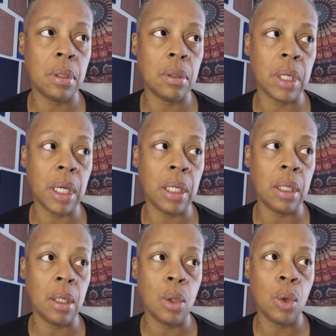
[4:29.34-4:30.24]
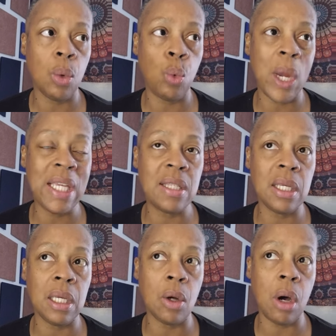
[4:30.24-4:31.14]
okay,
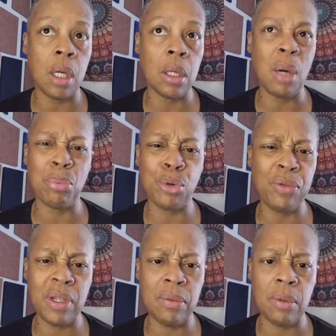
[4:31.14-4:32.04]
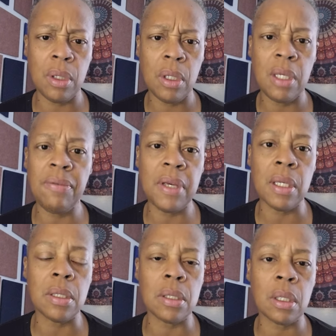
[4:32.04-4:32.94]
wasting it on unproven
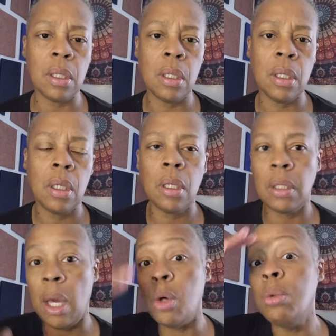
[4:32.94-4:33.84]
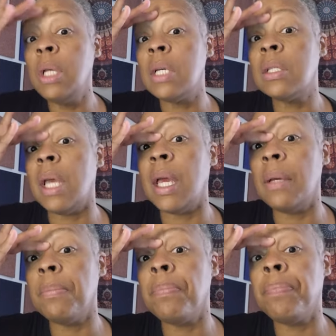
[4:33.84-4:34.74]
events. Now, who does that?
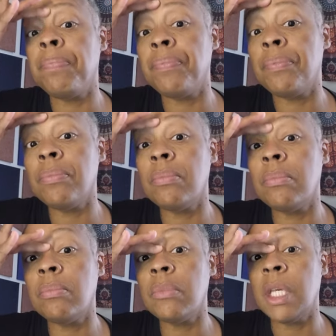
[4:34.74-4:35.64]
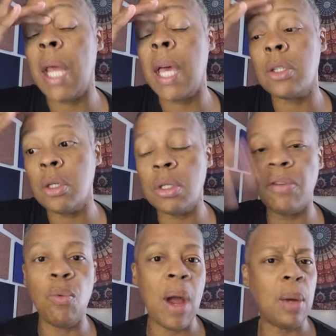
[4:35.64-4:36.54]
And ask
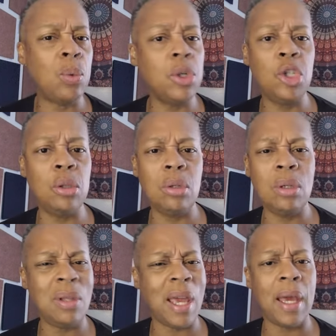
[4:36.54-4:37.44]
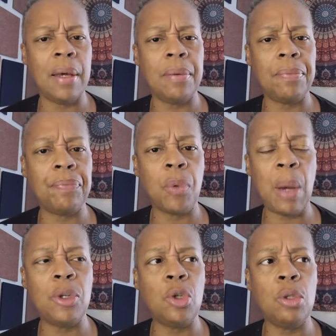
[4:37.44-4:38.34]
yourself, why would you do that?
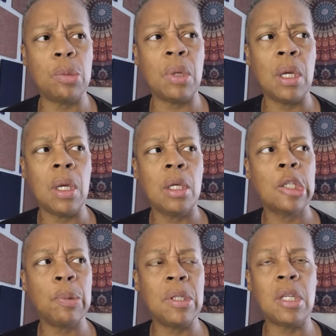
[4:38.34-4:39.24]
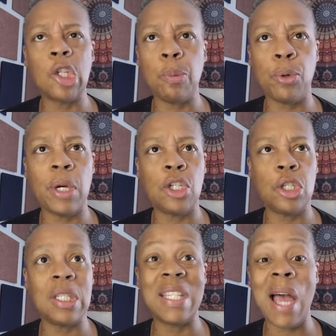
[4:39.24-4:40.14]
Why would you spend such
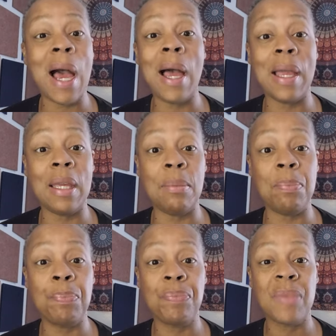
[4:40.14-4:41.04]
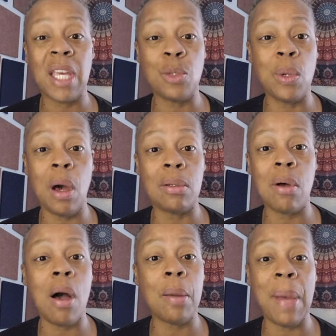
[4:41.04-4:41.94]
precious time, as we all
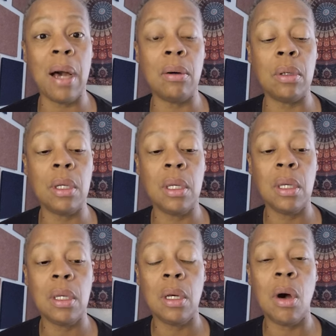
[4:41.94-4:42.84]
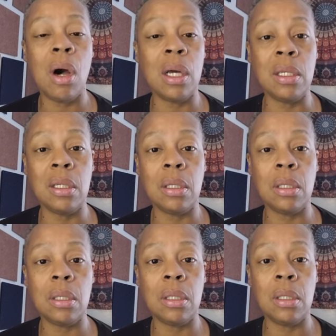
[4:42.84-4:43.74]
talk about, on